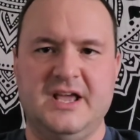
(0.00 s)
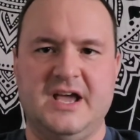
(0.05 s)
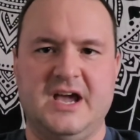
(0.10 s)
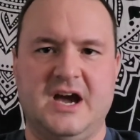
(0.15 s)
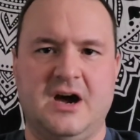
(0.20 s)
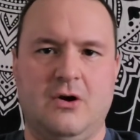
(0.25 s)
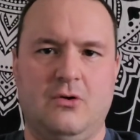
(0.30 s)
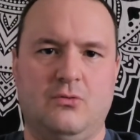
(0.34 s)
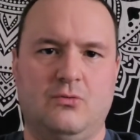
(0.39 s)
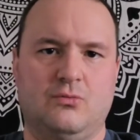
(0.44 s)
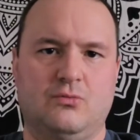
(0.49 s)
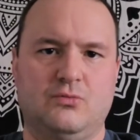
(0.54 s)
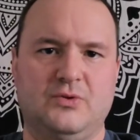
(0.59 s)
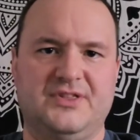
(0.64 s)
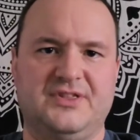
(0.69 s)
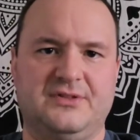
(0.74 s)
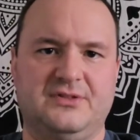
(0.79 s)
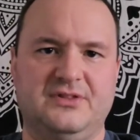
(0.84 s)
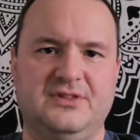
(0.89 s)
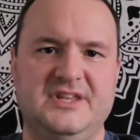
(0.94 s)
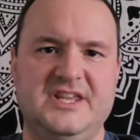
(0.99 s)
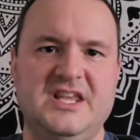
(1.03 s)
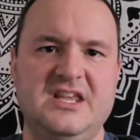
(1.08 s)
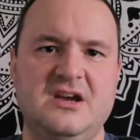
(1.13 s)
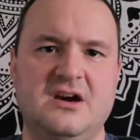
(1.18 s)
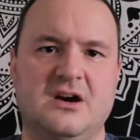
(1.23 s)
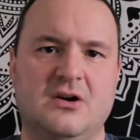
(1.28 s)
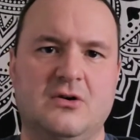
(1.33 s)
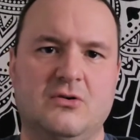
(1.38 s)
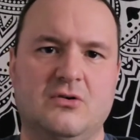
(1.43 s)
Now, with
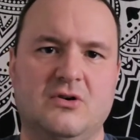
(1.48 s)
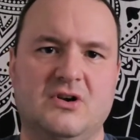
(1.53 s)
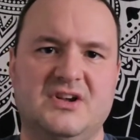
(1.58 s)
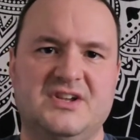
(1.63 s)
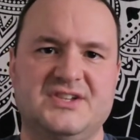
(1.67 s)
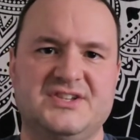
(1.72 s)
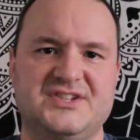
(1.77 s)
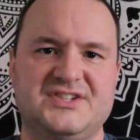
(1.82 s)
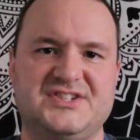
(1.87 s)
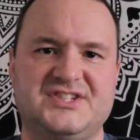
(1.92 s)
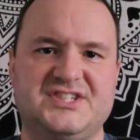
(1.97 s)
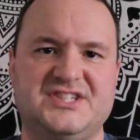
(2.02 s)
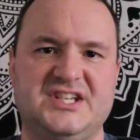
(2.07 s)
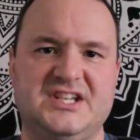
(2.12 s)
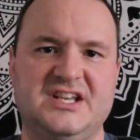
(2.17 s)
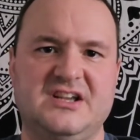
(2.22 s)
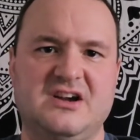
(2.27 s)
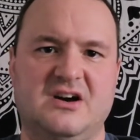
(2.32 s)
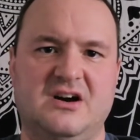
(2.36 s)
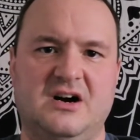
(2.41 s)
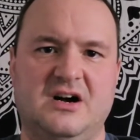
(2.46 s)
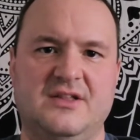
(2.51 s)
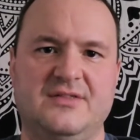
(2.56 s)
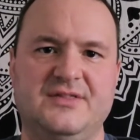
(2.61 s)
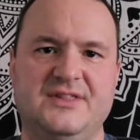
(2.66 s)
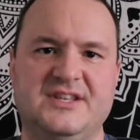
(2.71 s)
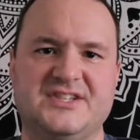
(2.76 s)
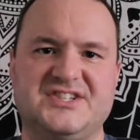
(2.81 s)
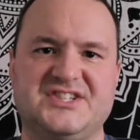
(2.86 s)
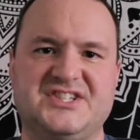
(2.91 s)
Leo sitting
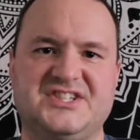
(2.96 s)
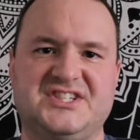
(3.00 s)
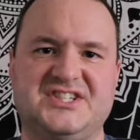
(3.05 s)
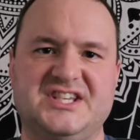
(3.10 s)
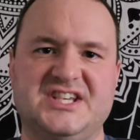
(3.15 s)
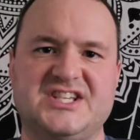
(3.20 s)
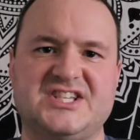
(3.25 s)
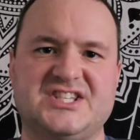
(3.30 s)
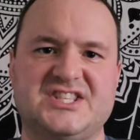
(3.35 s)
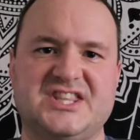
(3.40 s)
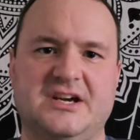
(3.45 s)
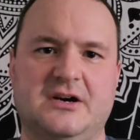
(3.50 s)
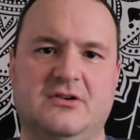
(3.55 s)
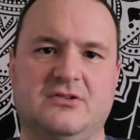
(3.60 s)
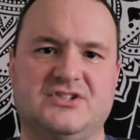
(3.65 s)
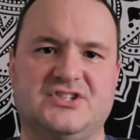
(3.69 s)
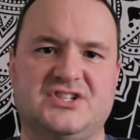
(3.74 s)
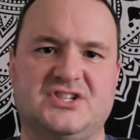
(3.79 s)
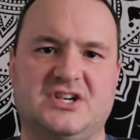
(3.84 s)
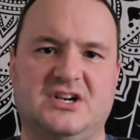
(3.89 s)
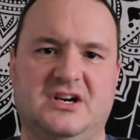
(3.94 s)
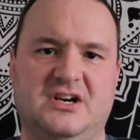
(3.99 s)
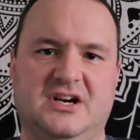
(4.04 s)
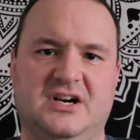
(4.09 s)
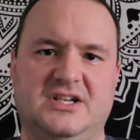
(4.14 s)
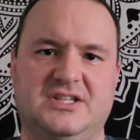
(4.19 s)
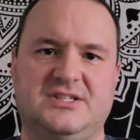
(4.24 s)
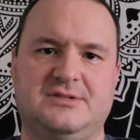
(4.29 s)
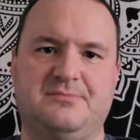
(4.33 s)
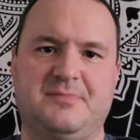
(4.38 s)
on the sixth house
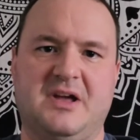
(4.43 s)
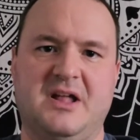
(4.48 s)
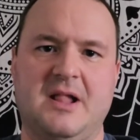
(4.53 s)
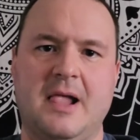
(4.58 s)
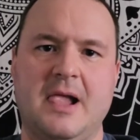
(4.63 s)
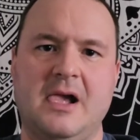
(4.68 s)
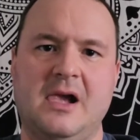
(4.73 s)
cusp,